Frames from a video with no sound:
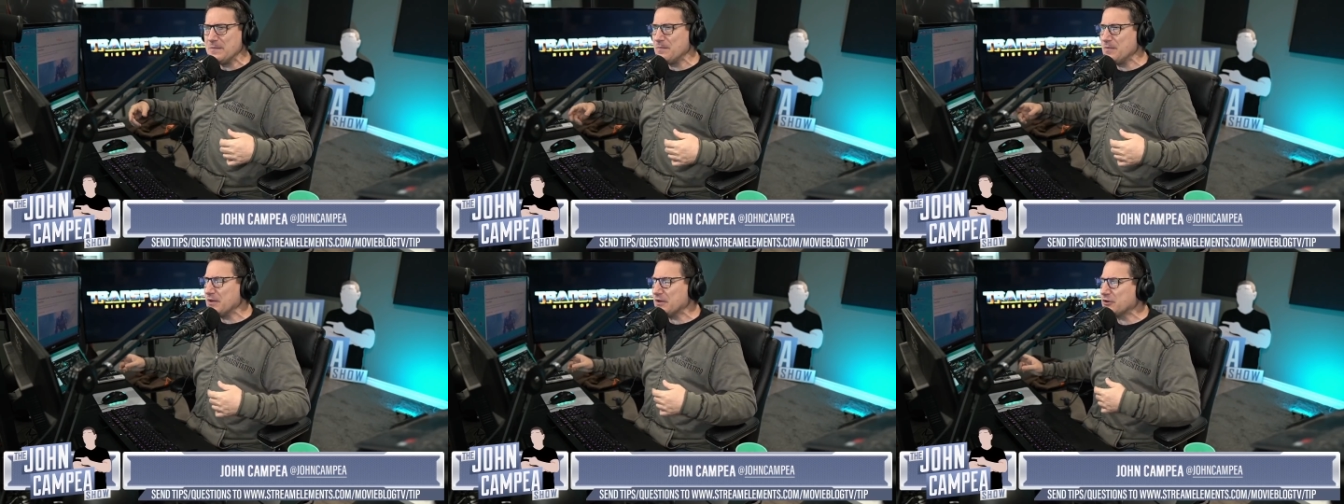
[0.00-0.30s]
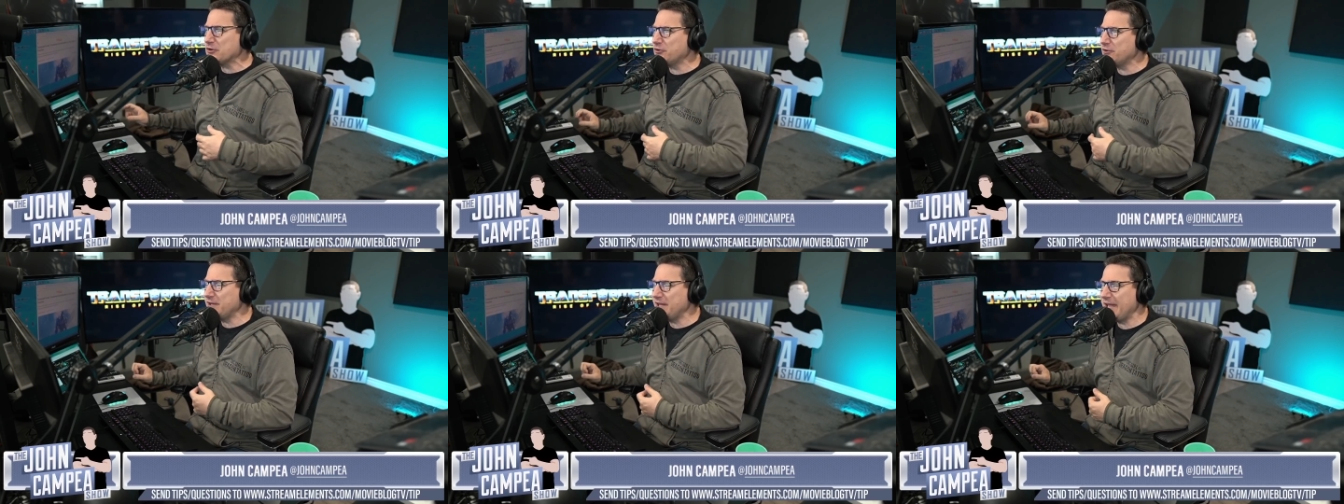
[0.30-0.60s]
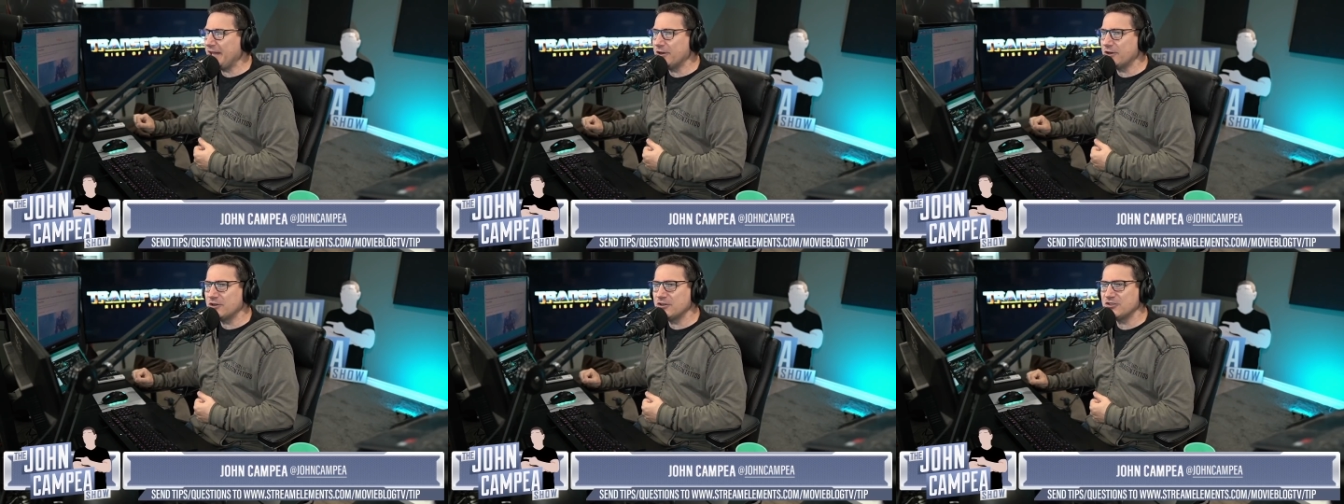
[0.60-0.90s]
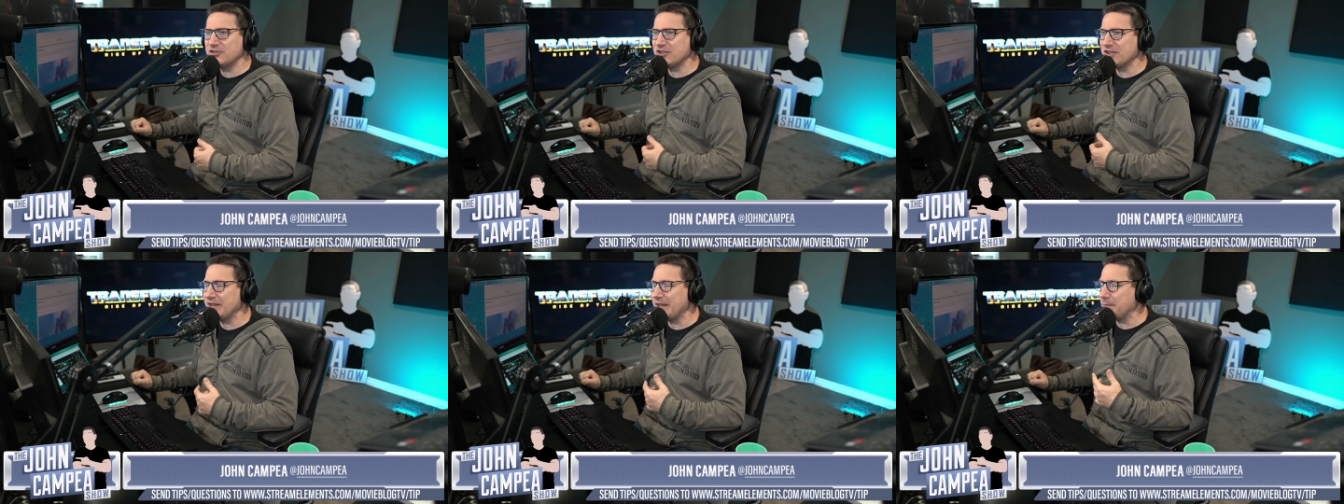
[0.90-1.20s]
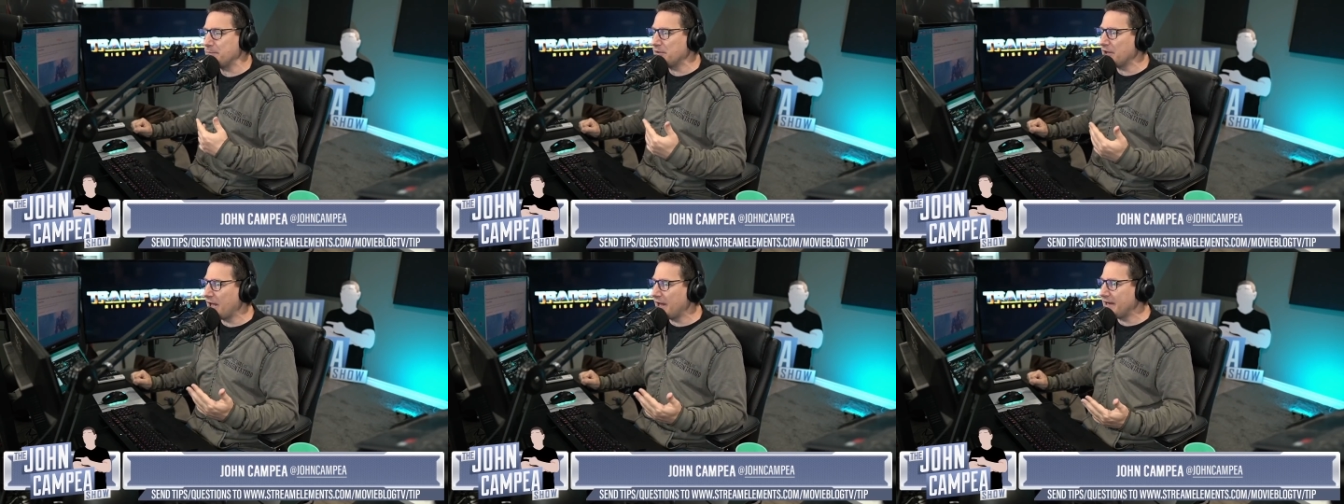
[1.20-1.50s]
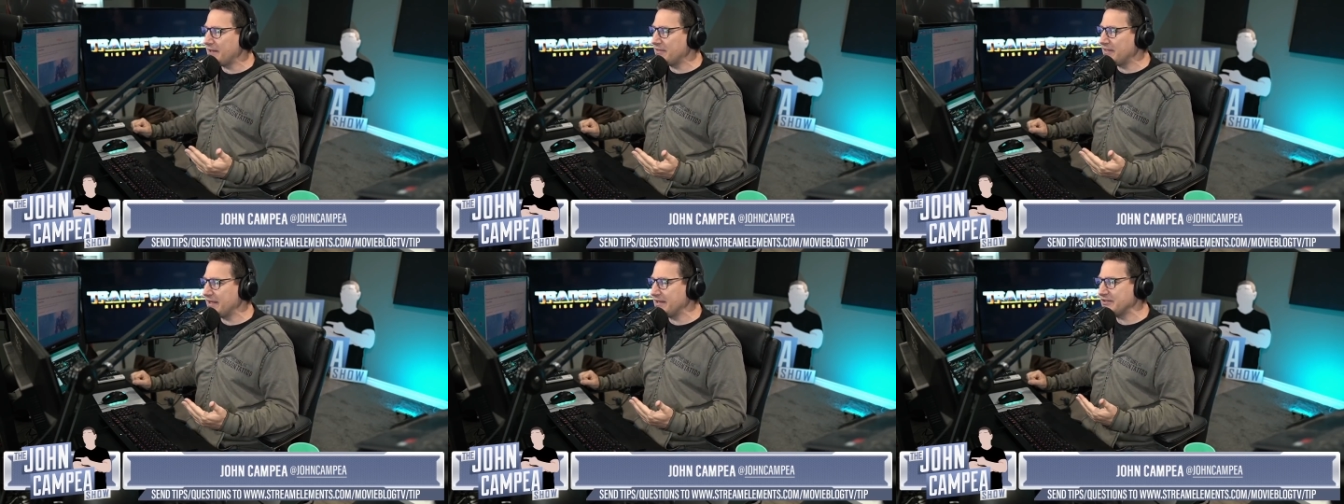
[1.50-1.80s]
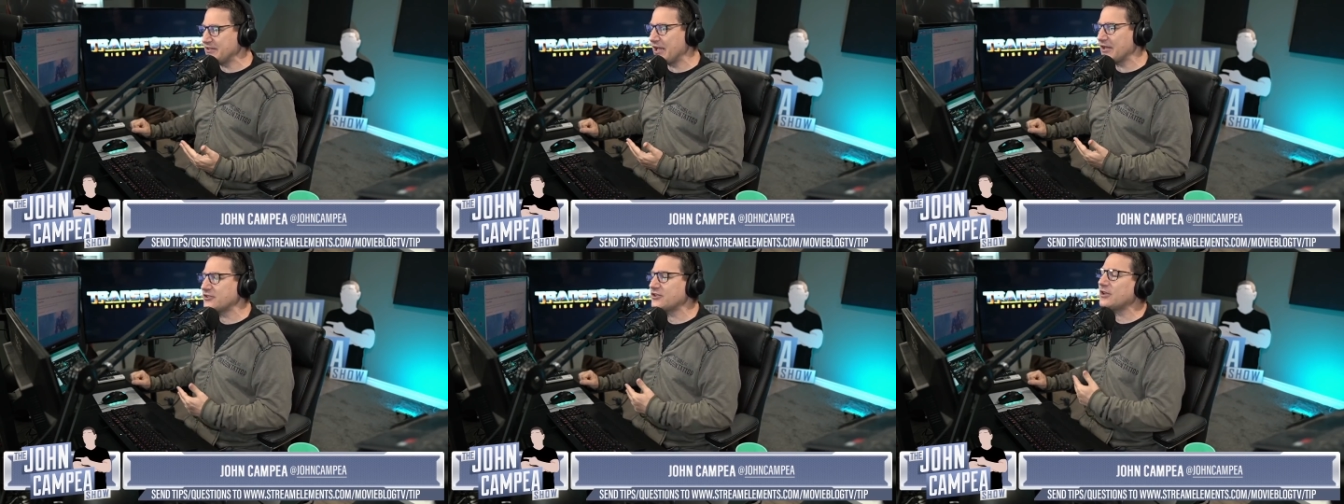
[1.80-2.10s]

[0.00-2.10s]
the creators and they plotted things out.